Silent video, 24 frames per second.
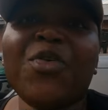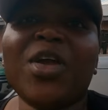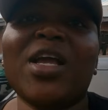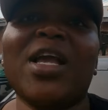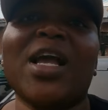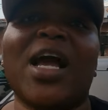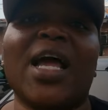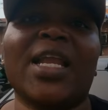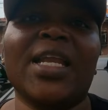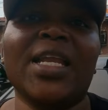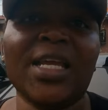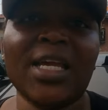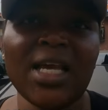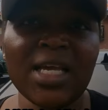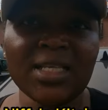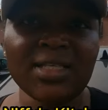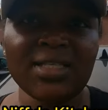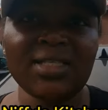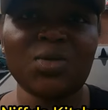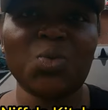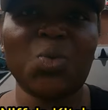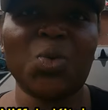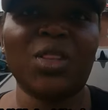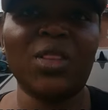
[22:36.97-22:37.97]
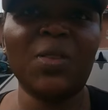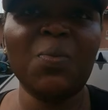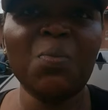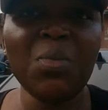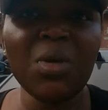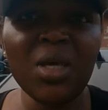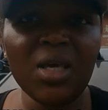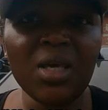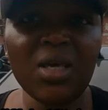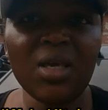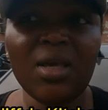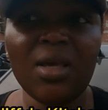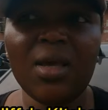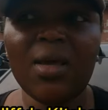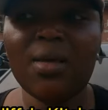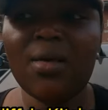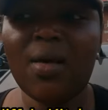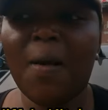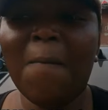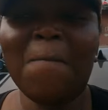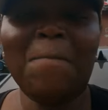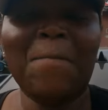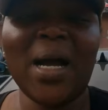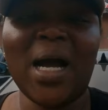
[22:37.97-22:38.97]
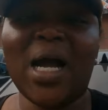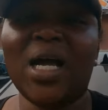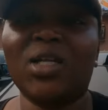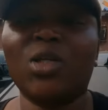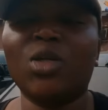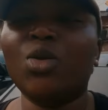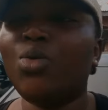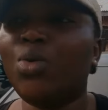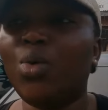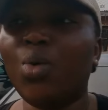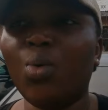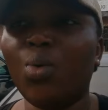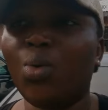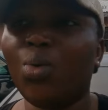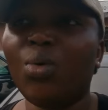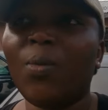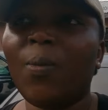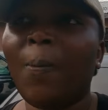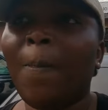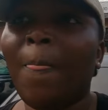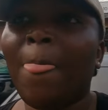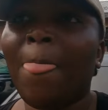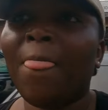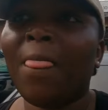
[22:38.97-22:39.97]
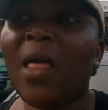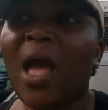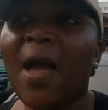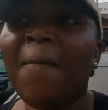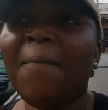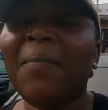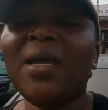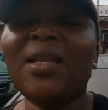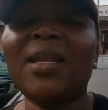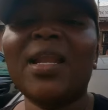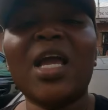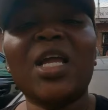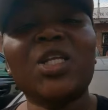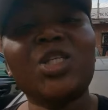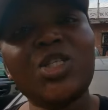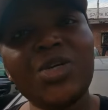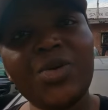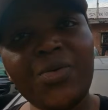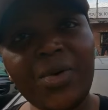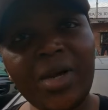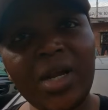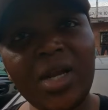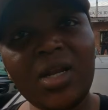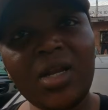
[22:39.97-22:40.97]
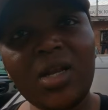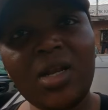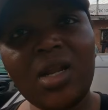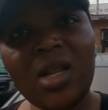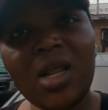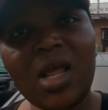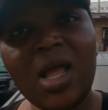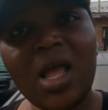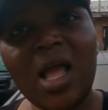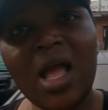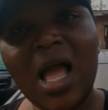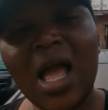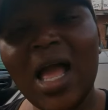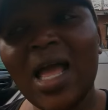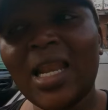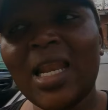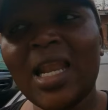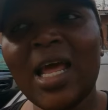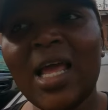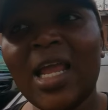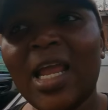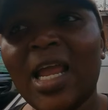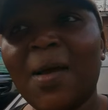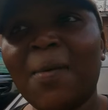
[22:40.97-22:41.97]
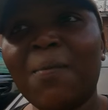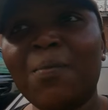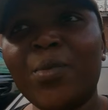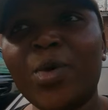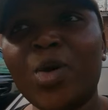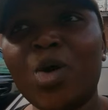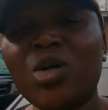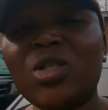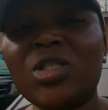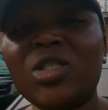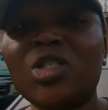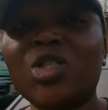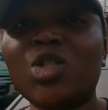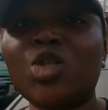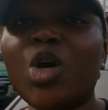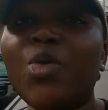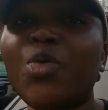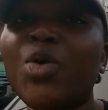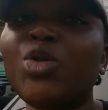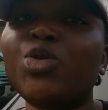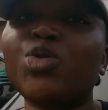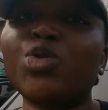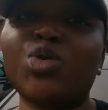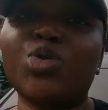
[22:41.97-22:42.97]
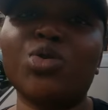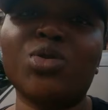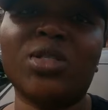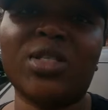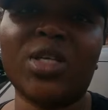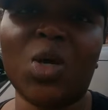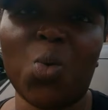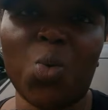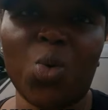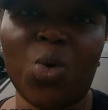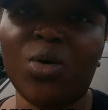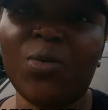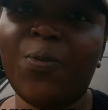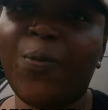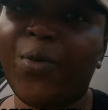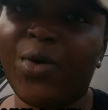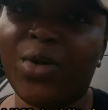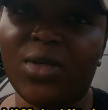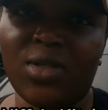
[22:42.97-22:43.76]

every Ghanaians. Ghanaians with me yeah. bad. No. I'm a Nigerian and I am not, sorry to use the word